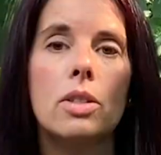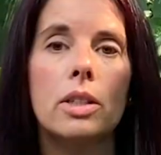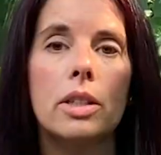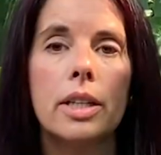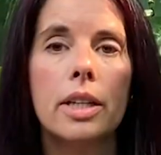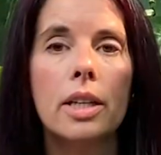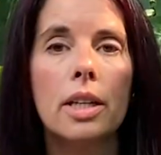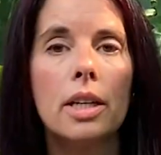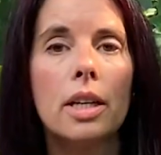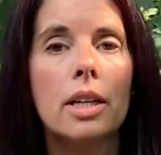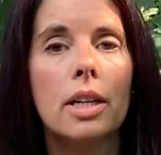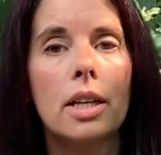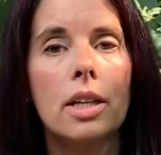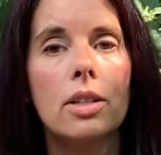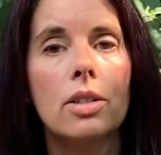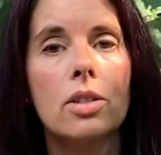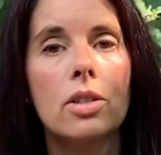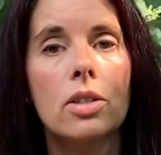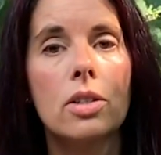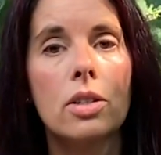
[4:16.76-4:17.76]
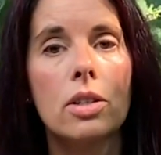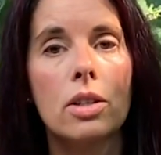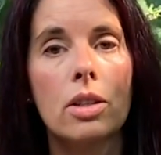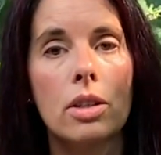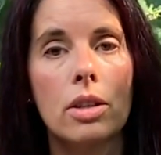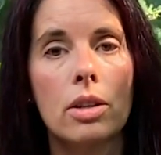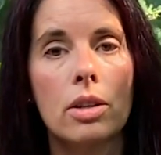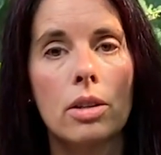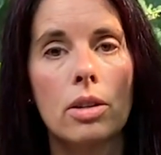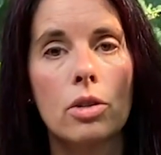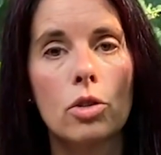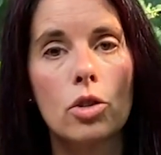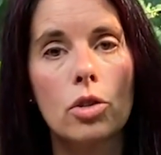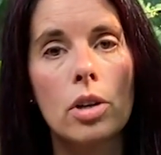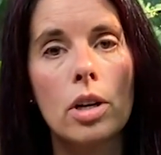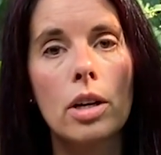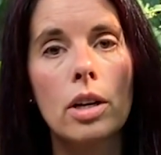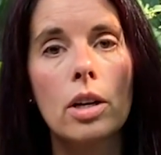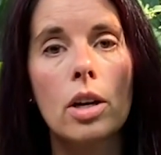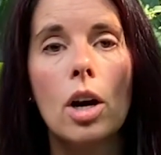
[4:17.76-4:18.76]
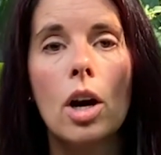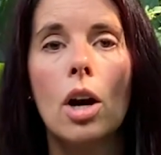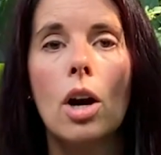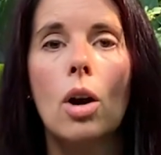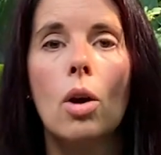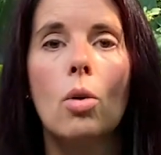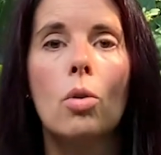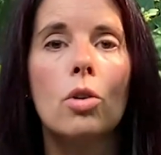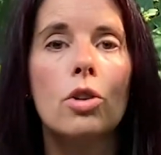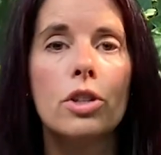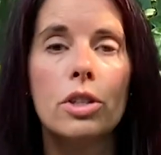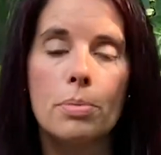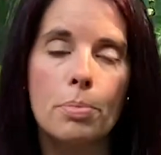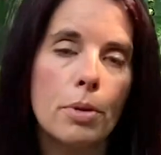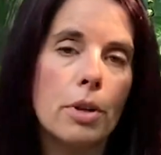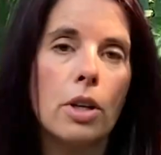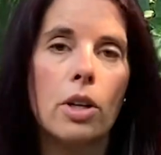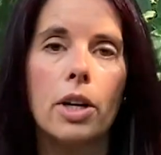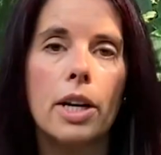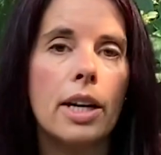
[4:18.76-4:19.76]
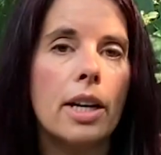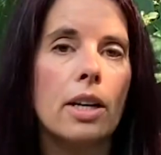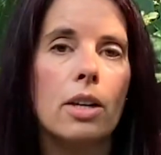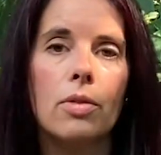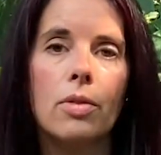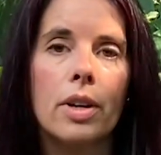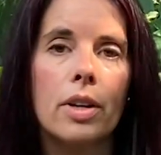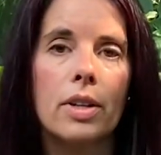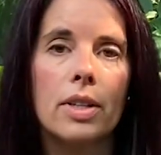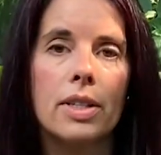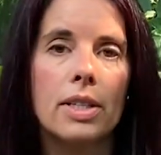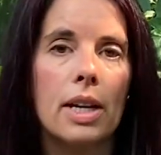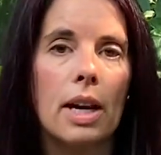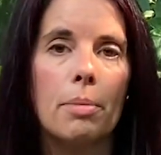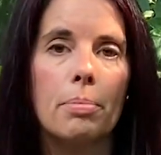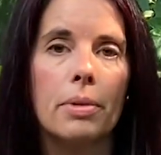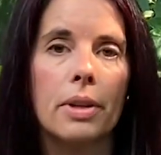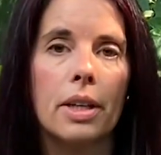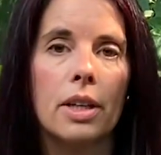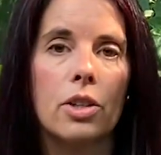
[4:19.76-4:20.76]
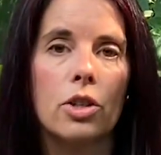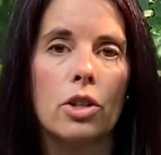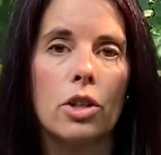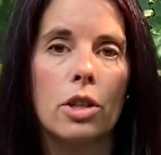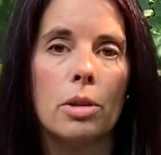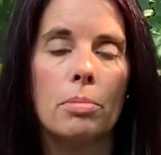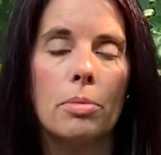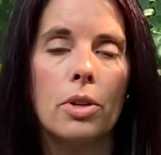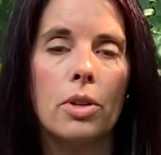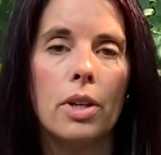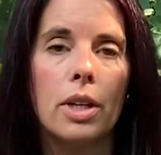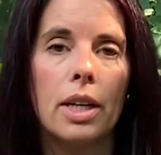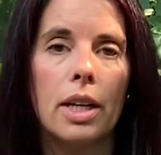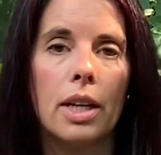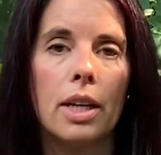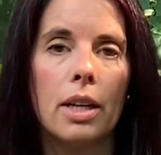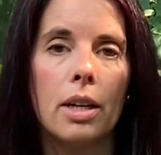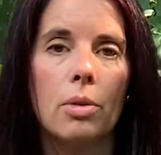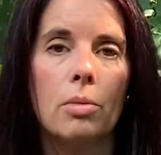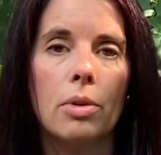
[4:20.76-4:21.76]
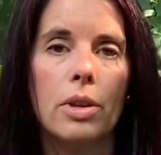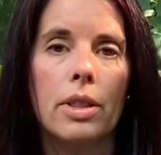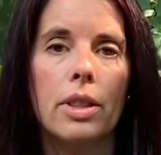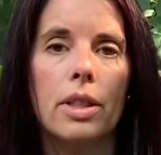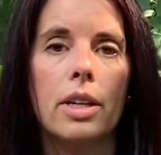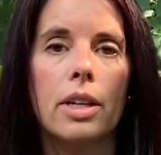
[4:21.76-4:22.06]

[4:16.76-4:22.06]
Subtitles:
leaning against the trunk or just putting your hand around a sapling as you're communicating with